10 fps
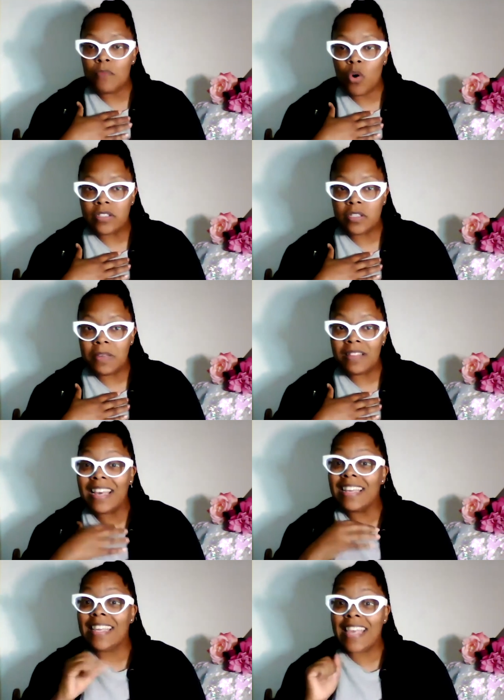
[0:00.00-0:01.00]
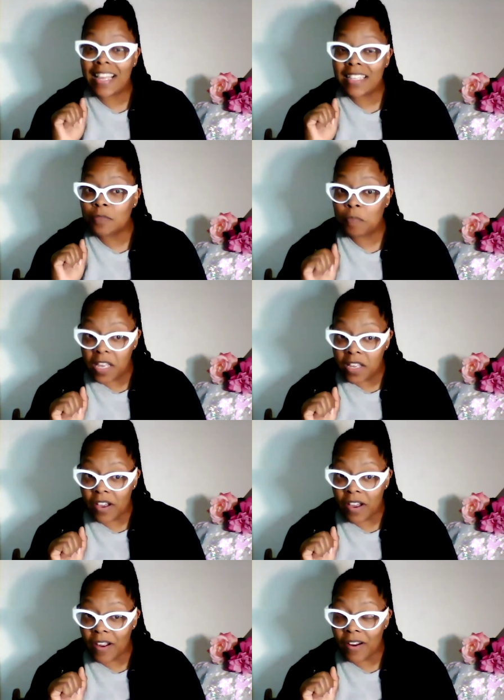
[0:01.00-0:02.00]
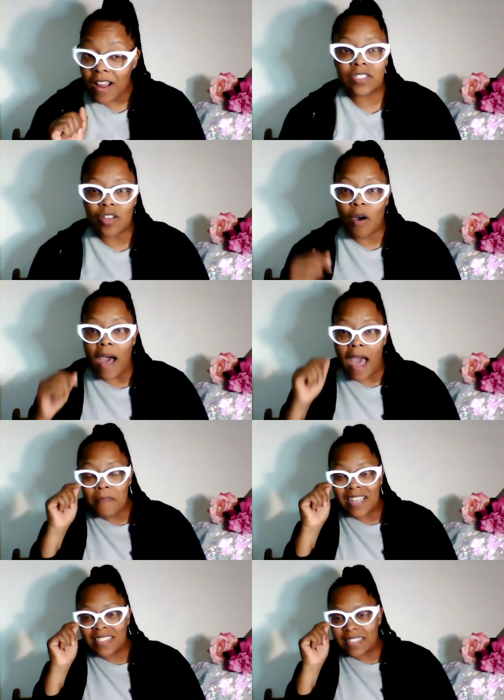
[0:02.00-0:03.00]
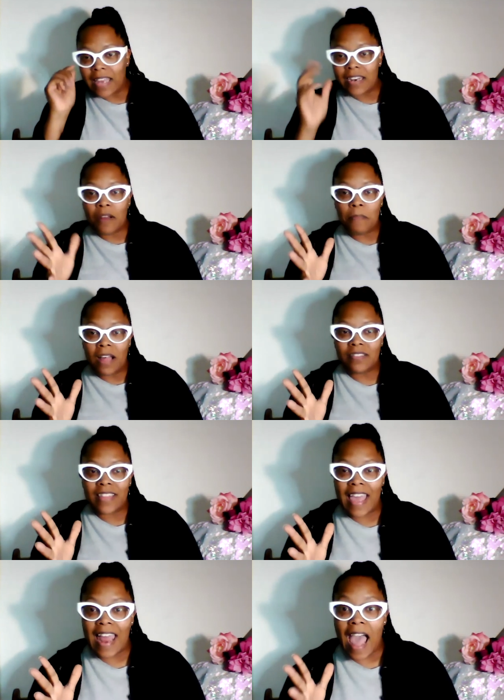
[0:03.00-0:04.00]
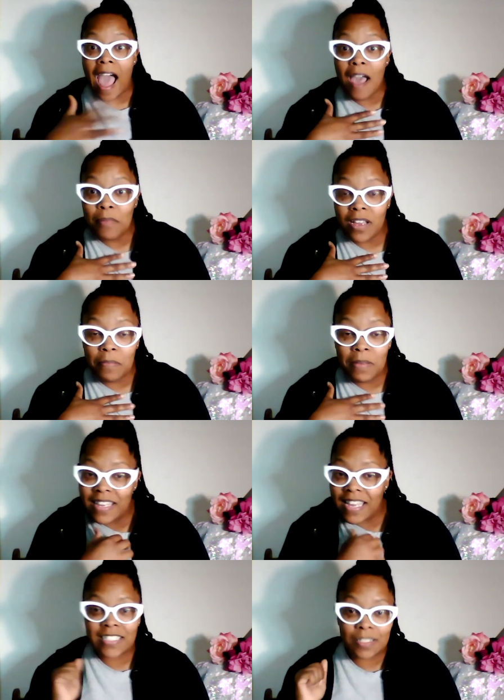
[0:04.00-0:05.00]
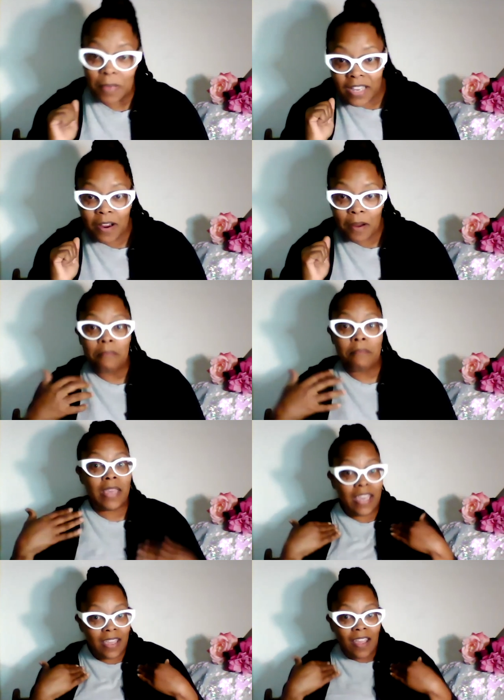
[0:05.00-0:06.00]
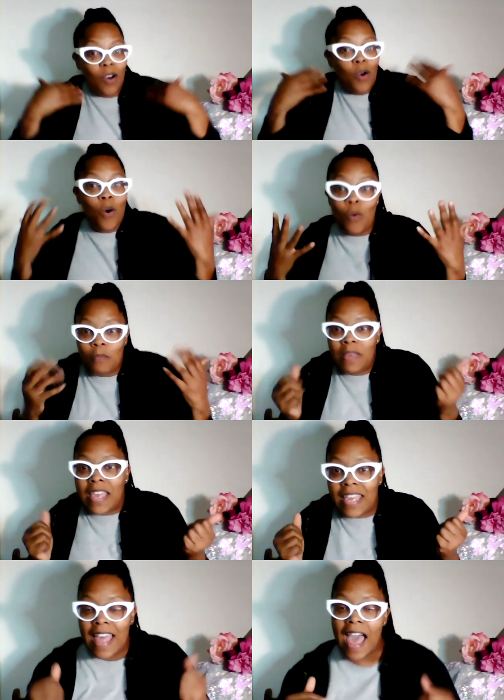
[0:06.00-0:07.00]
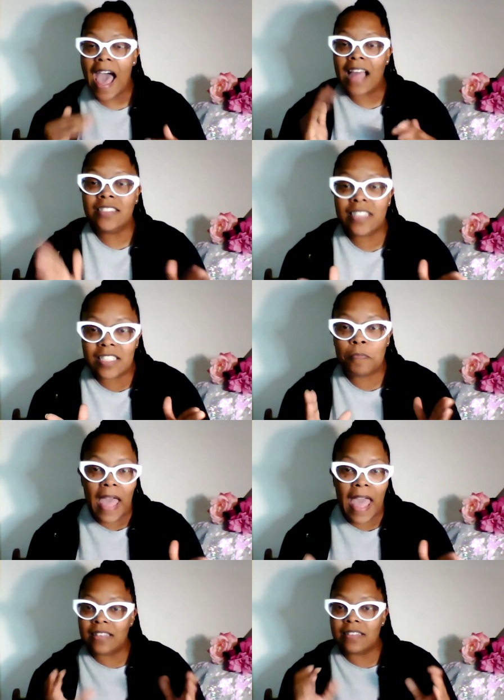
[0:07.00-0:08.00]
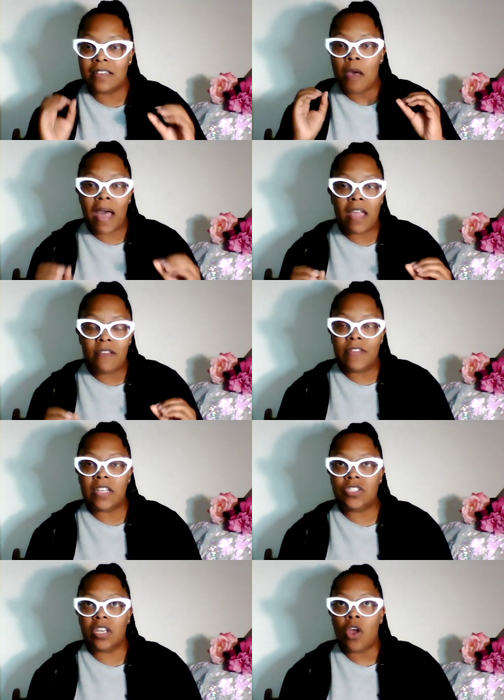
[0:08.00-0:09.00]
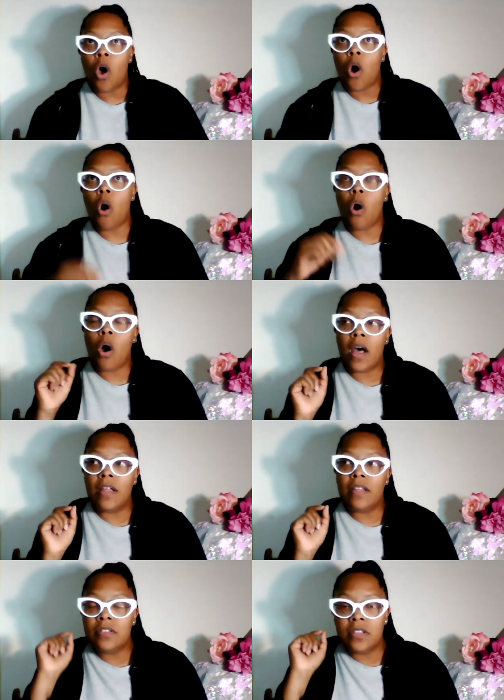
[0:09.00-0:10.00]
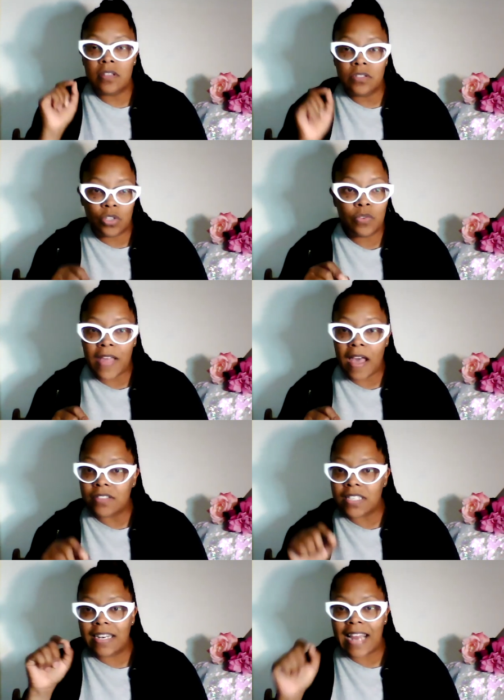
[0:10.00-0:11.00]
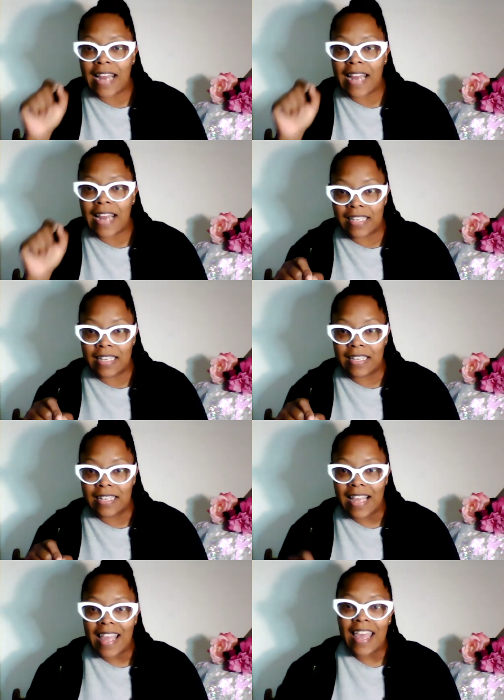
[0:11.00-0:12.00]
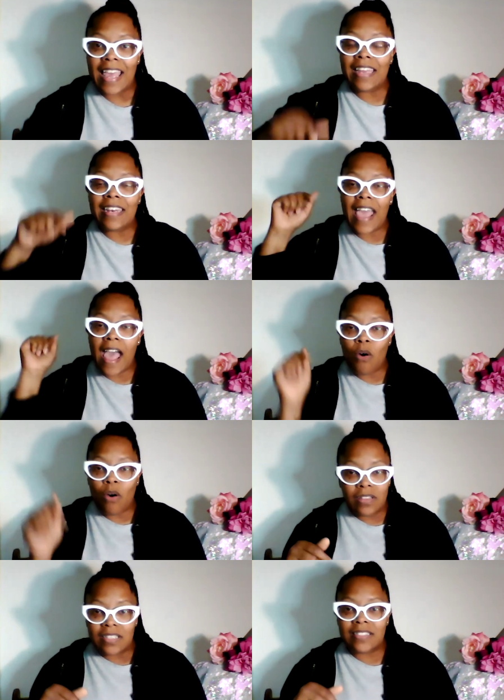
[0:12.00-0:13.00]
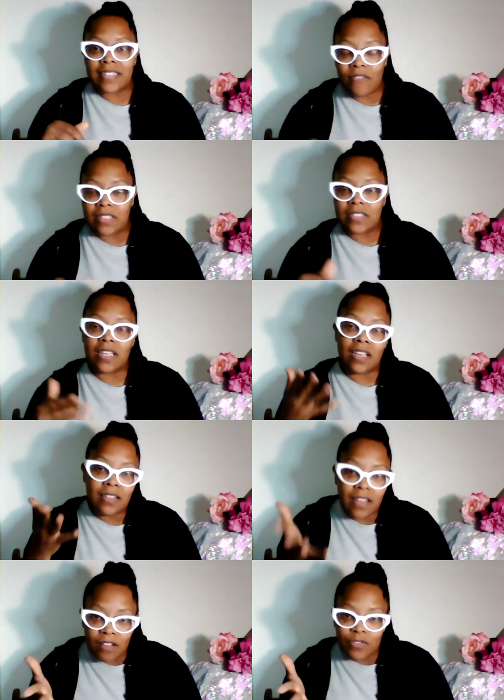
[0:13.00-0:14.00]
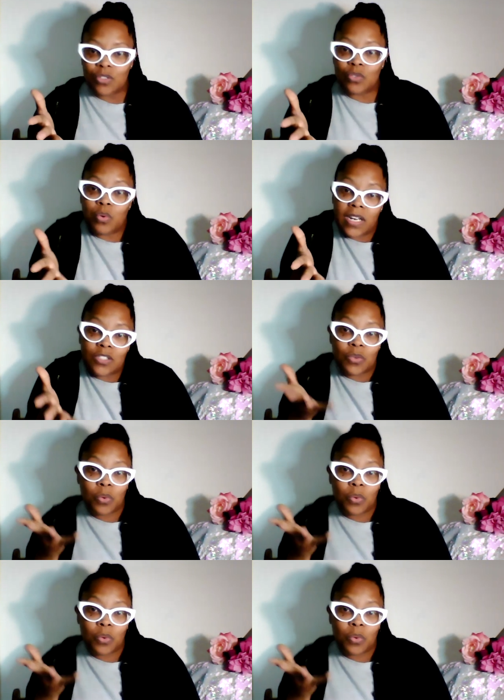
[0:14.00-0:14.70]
going to be the guest speaker. So I'm excited about that. I'm going to be the guest speaker. Me? Who me? I just patented my invention on 2019. And now on the 17th of 2020